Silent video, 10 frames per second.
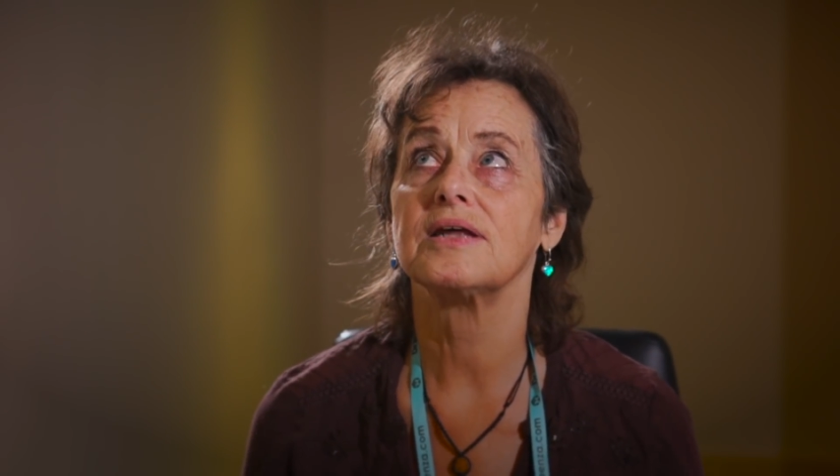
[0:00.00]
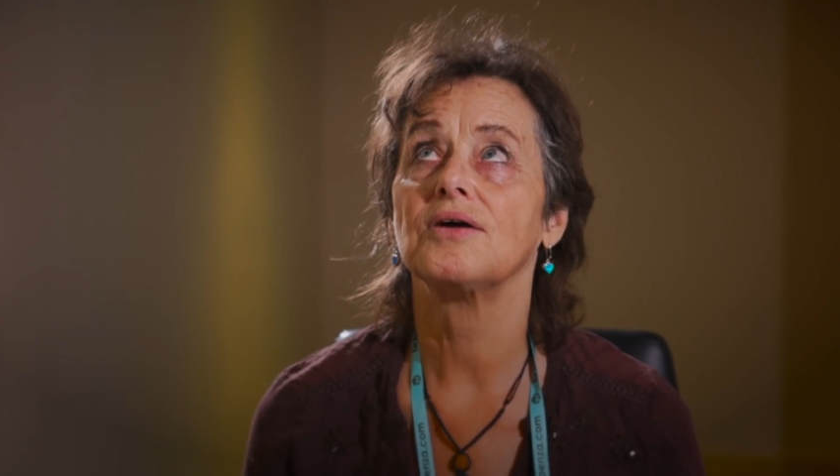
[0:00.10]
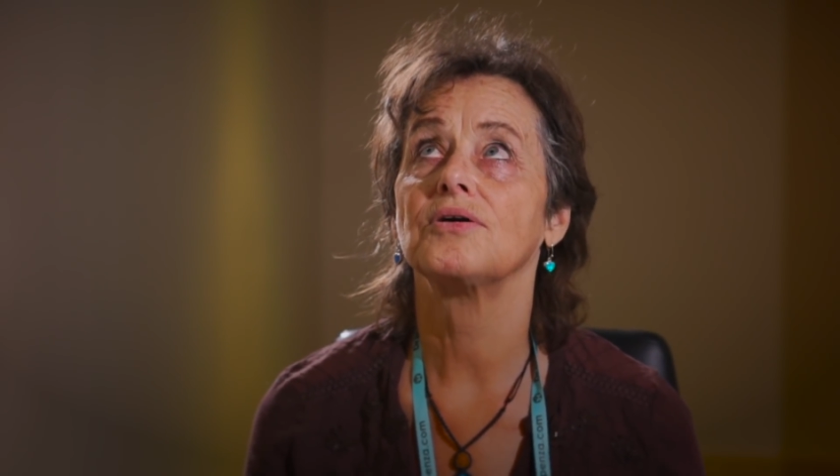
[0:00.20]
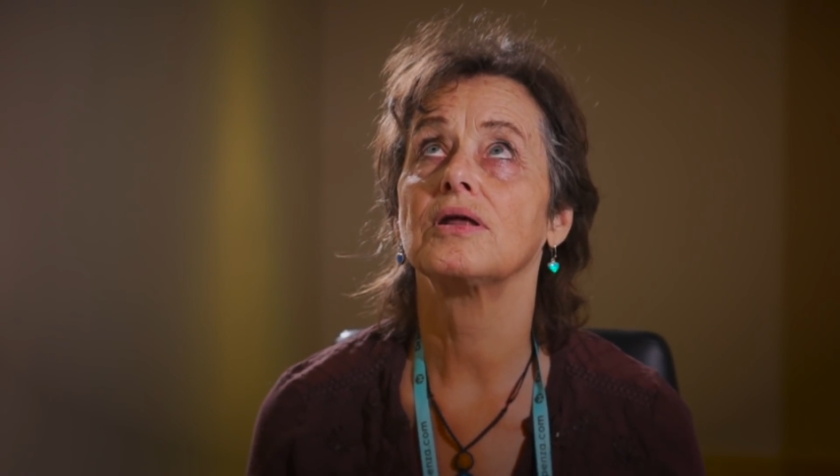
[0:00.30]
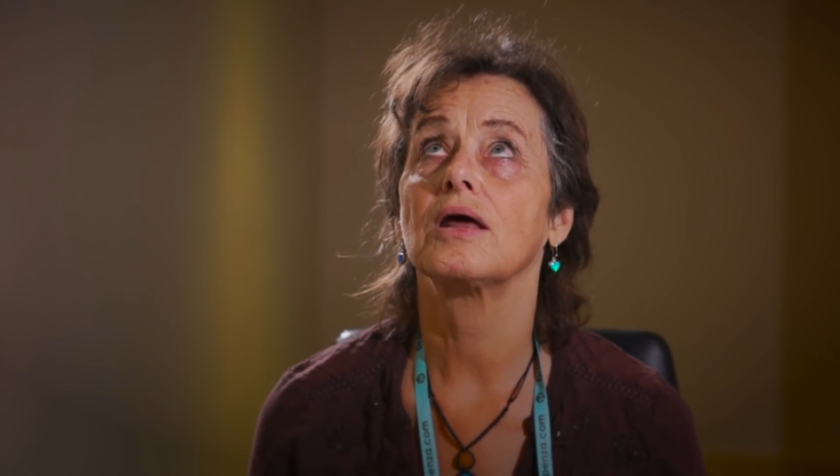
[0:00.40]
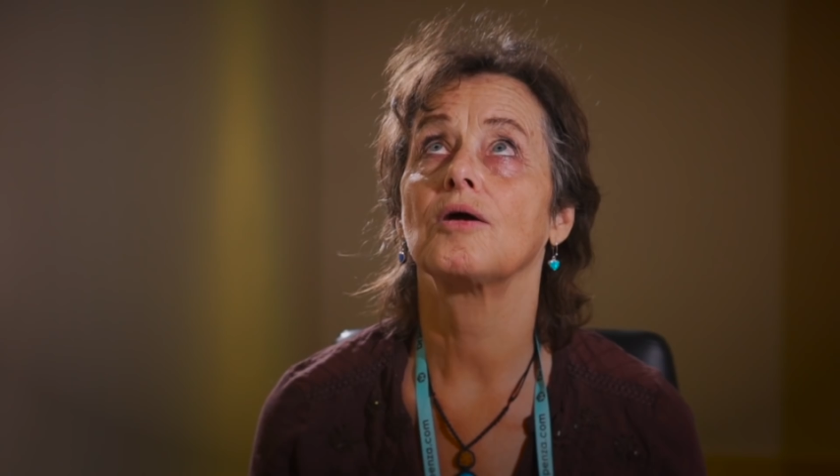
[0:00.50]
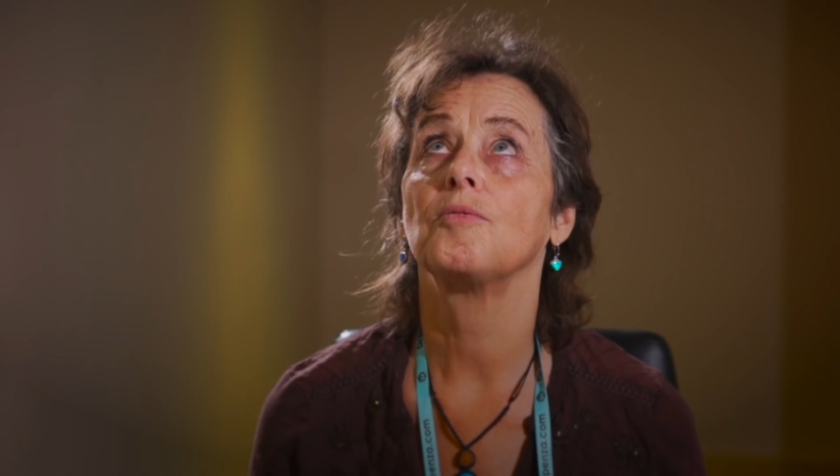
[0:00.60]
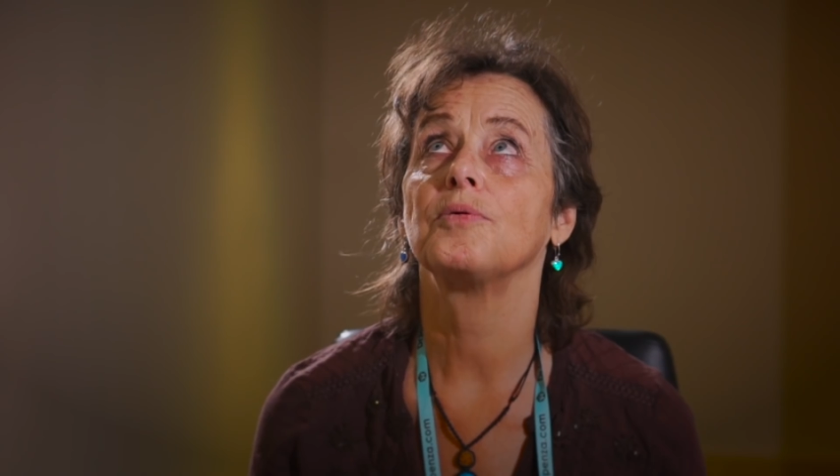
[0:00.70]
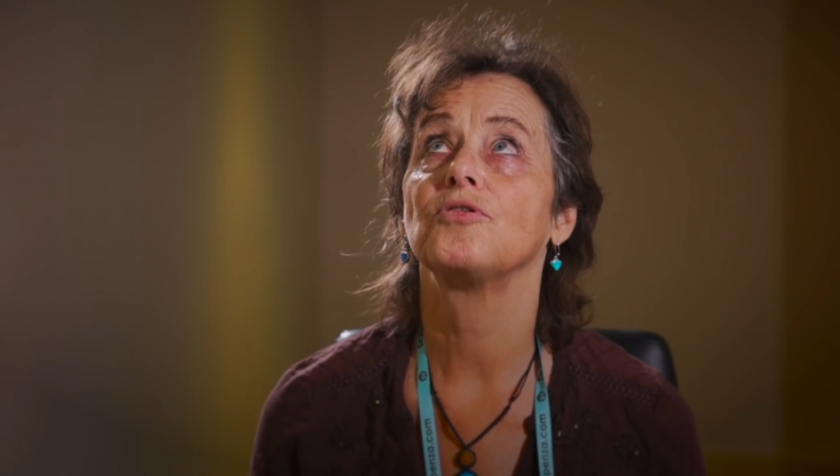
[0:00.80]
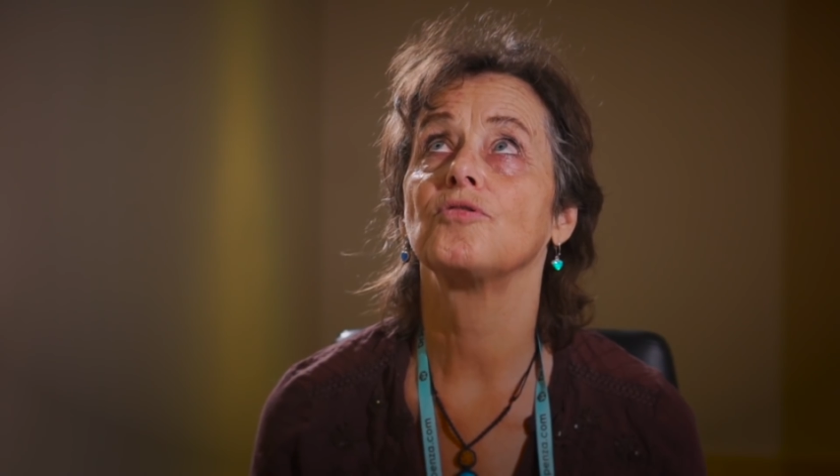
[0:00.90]
how can I
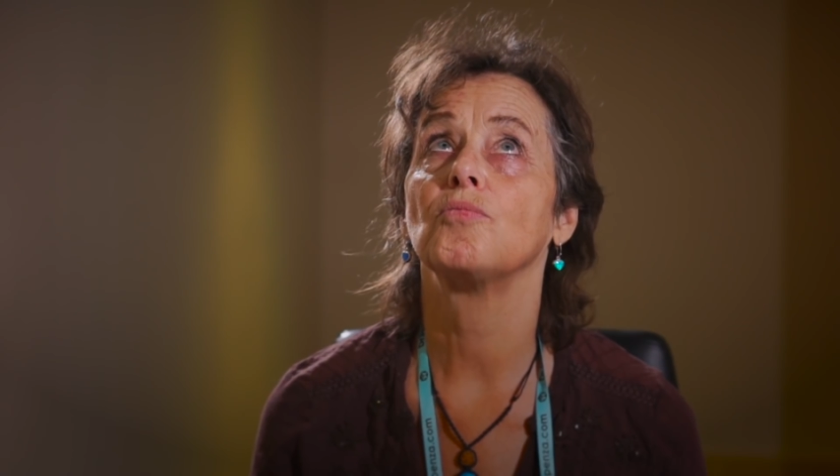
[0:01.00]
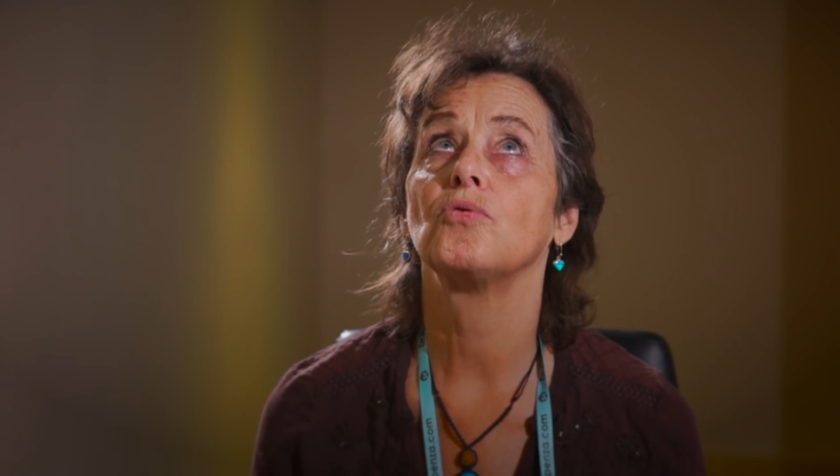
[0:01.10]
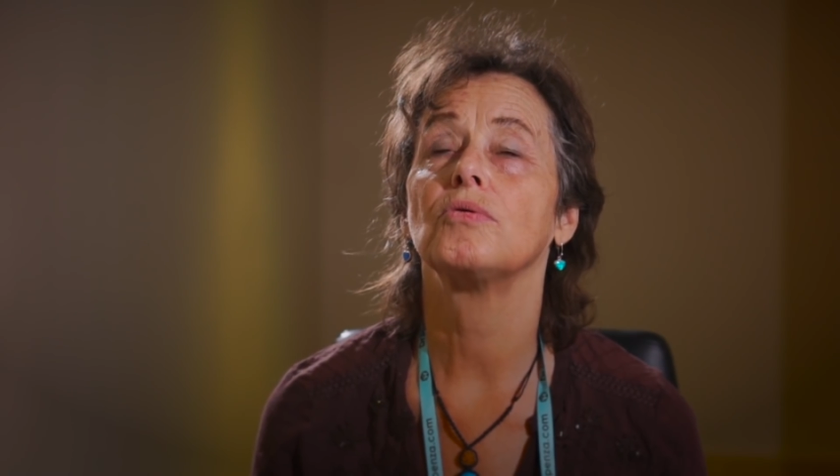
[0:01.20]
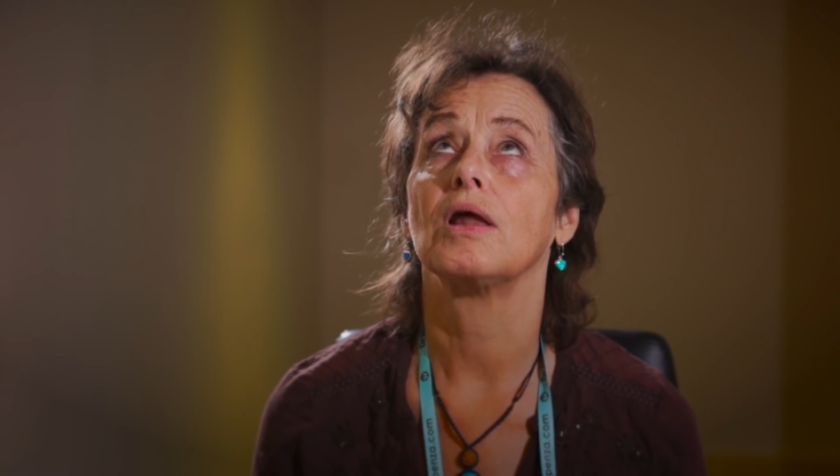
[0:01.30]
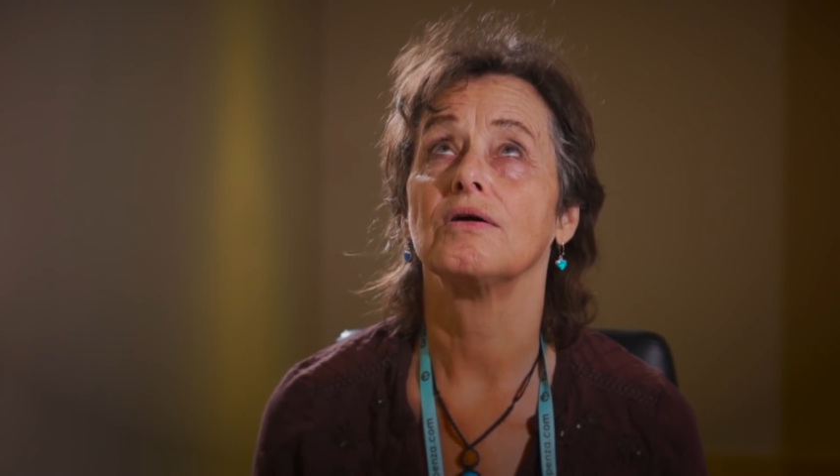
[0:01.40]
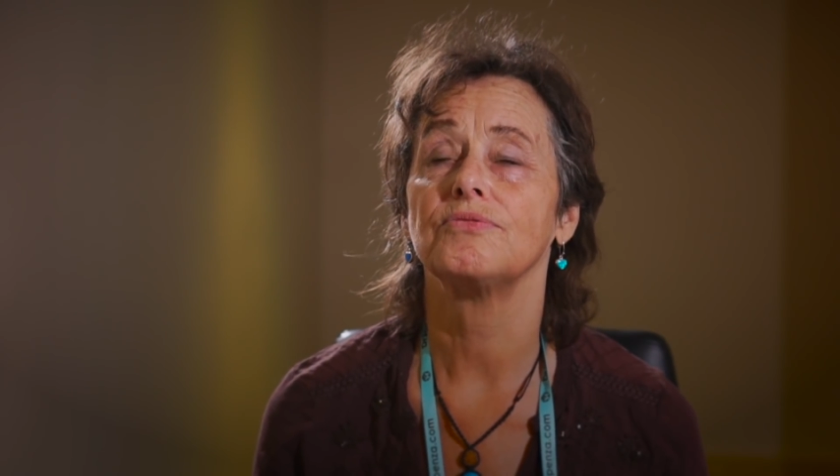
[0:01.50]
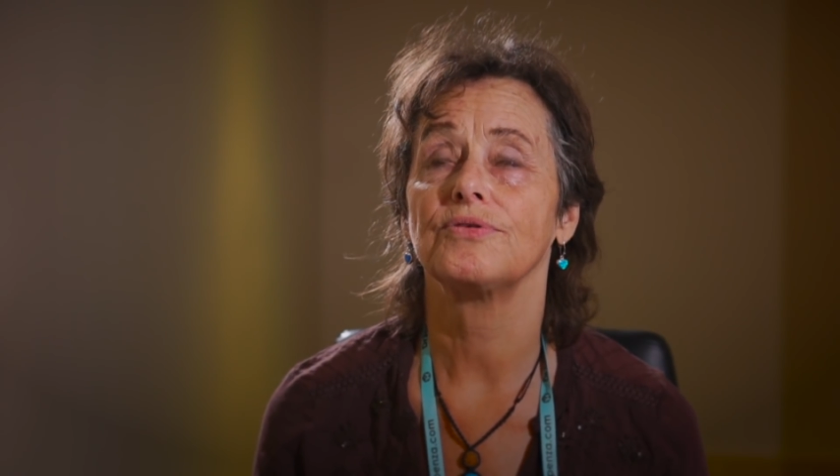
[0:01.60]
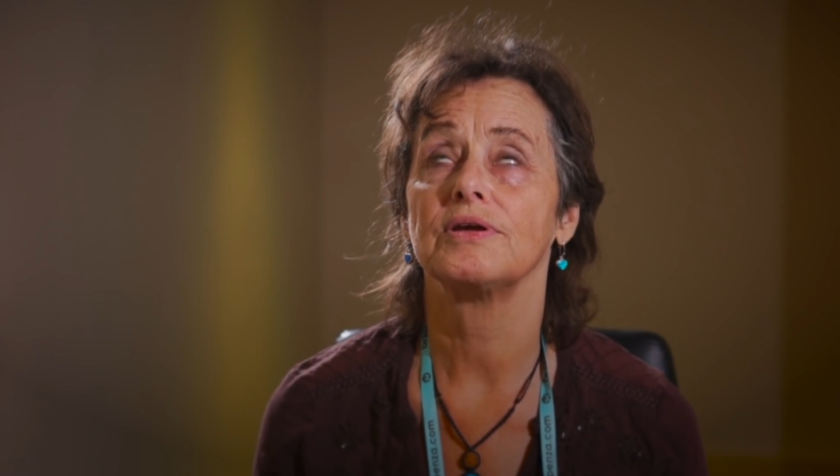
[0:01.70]
open to more love,